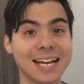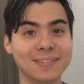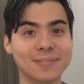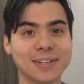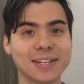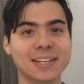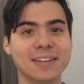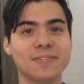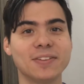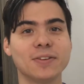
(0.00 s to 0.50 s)

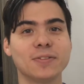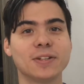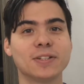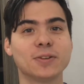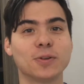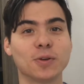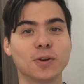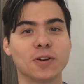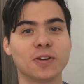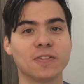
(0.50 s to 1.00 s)
I'm going to give you a
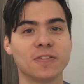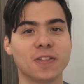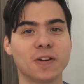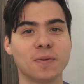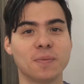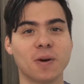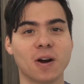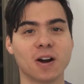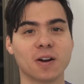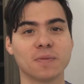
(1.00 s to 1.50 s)
tour of the
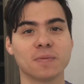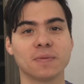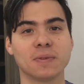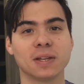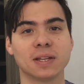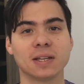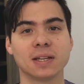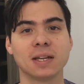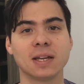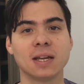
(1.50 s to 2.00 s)

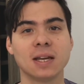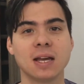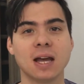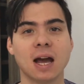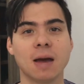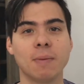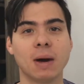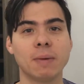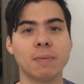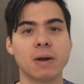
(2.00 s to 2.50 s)
apartment.
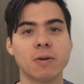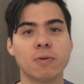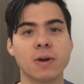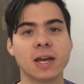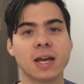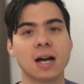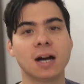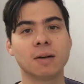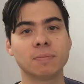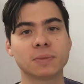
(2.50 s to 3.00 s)
I'm on my
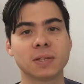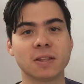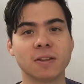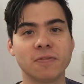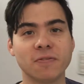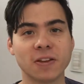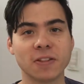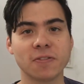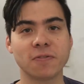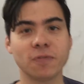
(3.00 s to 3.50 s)
way up to
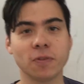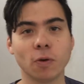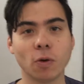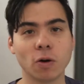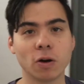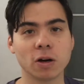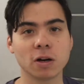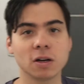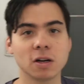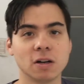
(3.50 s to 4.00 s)
the 5th
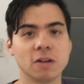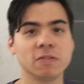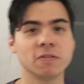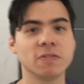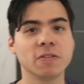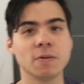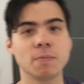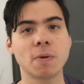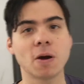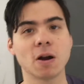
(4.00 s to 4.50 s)
floor
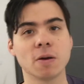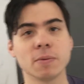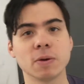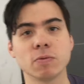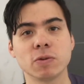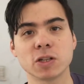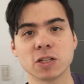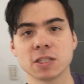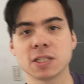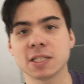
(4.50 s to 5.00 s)
of the
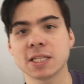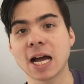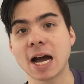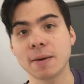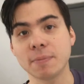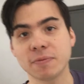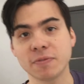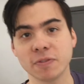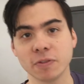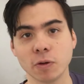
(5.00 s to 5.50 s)
apartment, which is the
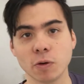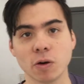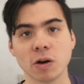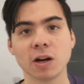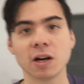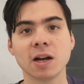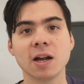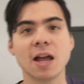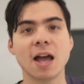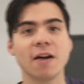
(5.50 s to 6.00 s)
top
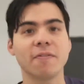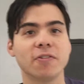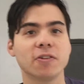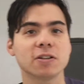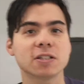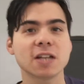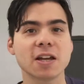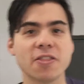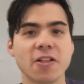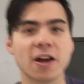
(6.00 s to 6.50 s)
floor. At
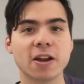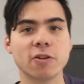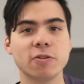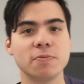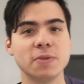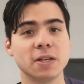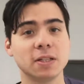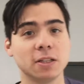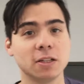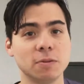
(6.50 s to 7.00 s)
first I thought it
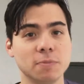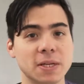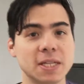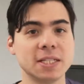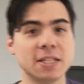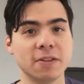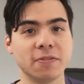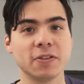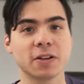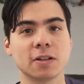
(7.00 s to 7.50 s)
would be a little
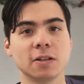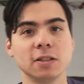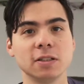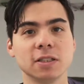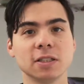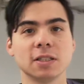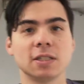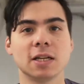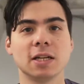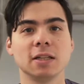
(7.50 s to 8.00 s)
bit
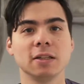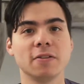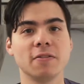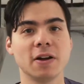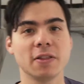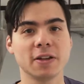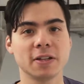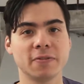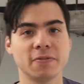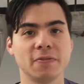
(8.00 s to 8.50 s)
difficult to live
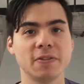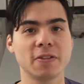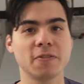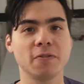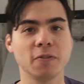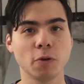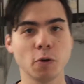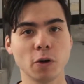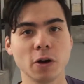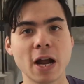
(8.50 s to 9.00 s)
on the
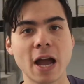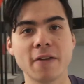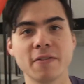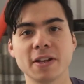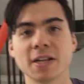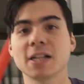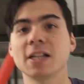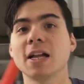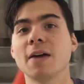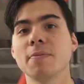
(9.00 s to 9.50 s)
5th floor,
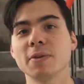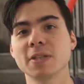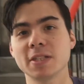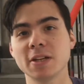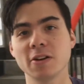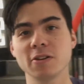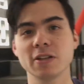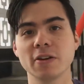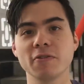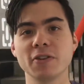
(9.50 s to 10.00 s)
having to climb the
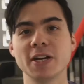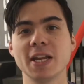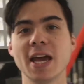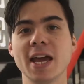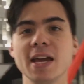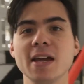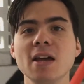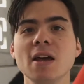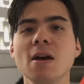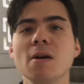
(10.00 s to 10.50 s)
stairs every
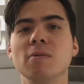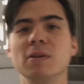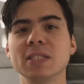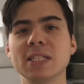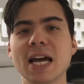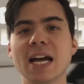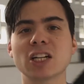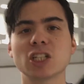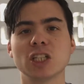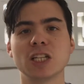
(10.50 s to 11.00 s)
day, but
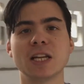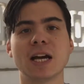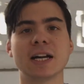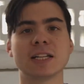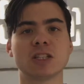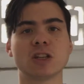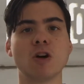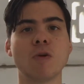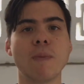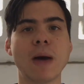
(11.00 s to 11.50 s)
it's actually
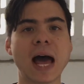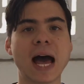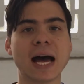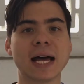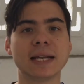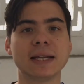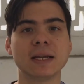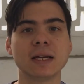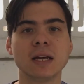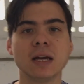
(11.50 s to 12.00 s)
not so
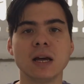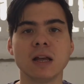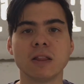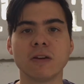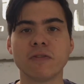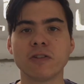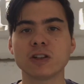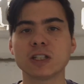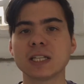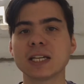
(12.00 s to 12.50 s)
bad.
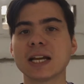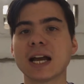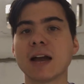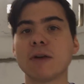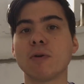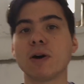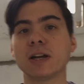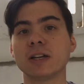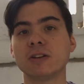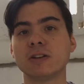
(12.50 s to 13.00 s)
The first thing I
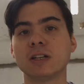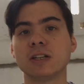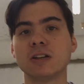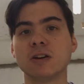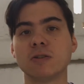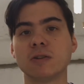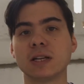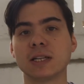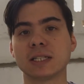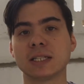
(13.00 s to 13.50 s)
want you to
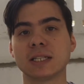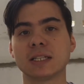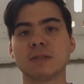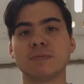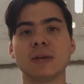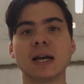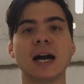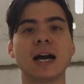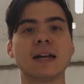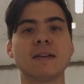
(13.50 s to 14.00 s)
notice is
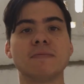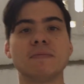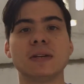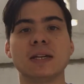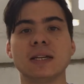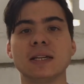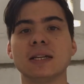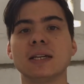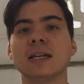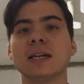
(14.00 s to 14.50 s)
behind
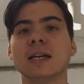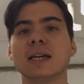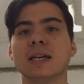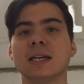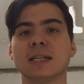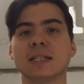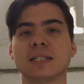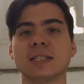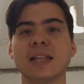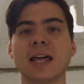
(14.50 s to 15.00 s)
me
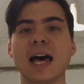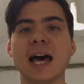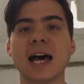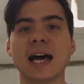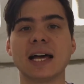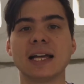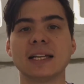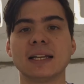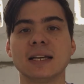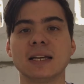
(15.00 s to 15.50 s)
is
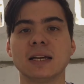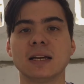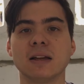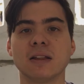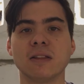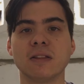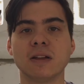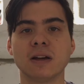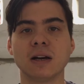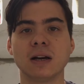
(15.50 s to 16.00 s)
that
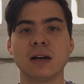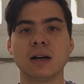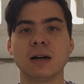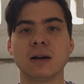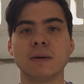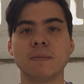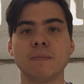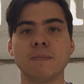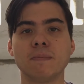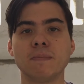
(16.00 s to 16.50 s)

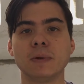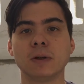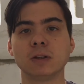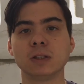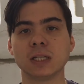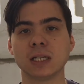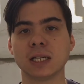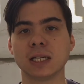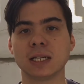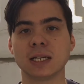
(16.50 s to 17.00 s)
the
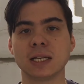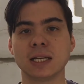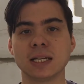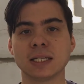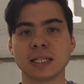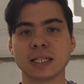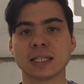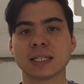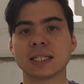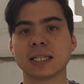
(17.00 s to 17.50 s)
building
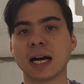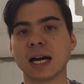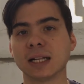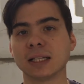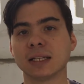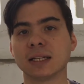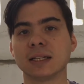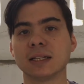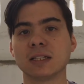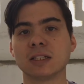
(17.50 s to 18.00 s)
isn't
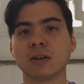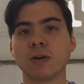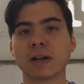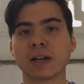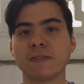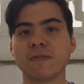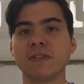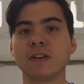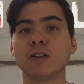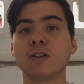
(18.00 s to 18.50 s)
solid, so I
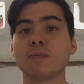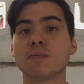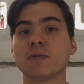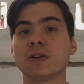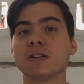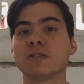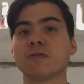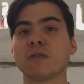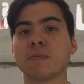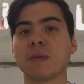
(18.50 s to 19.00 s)
can feel the
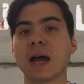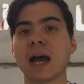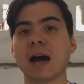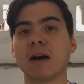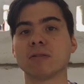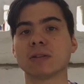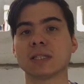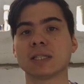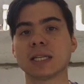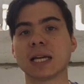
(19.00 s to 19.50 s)
breeze from the
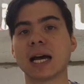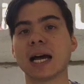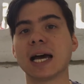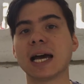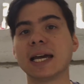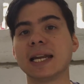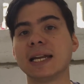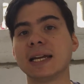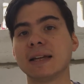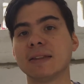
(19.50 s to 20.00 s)

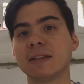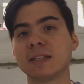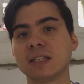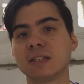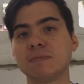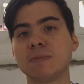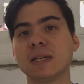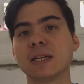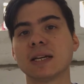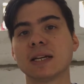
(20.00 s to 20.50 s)
outside. This
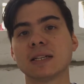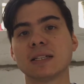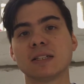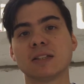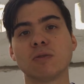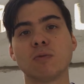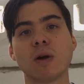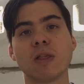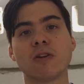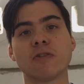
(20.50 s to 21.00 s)
is because
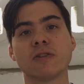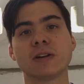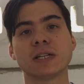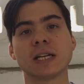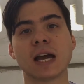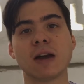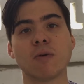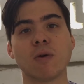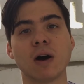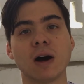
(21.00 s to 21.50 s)
the weather
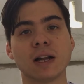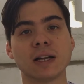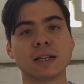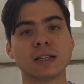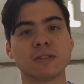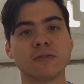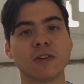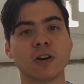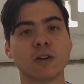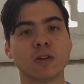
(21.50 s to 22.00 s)
in Taiwan
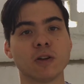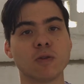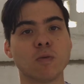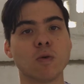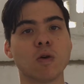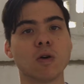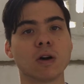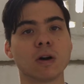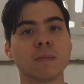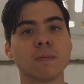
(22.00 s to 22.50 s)
is fairly
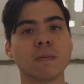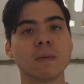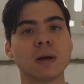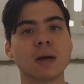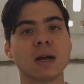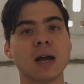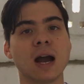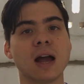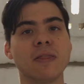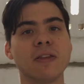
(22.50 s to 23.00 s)
warm.
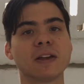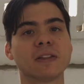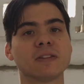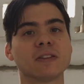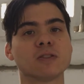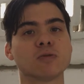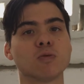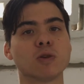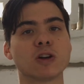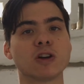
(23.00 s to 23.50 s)
I think
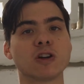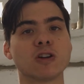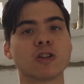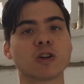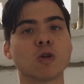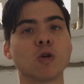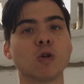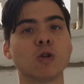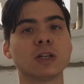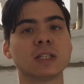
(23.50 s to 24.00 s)
this winter
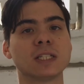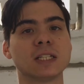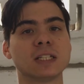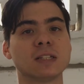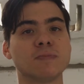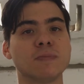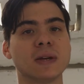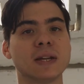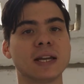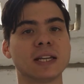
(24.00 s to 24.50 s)
the coolest
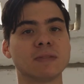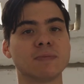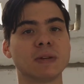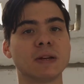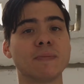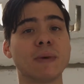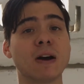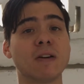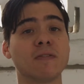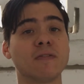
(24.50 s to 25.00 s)
it's been has
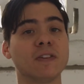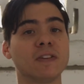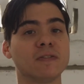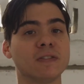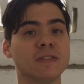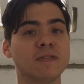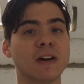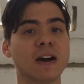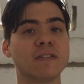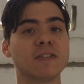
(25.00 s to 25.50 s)
been about
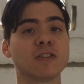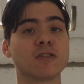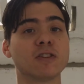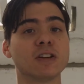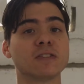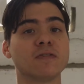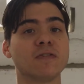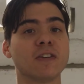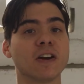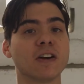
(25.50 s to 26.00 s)
55
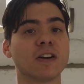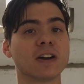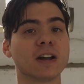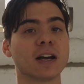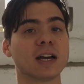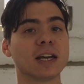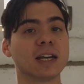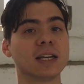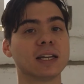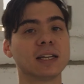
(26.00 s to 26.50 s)
degrees
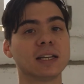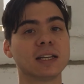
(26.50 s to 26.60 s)
Fahrenheit.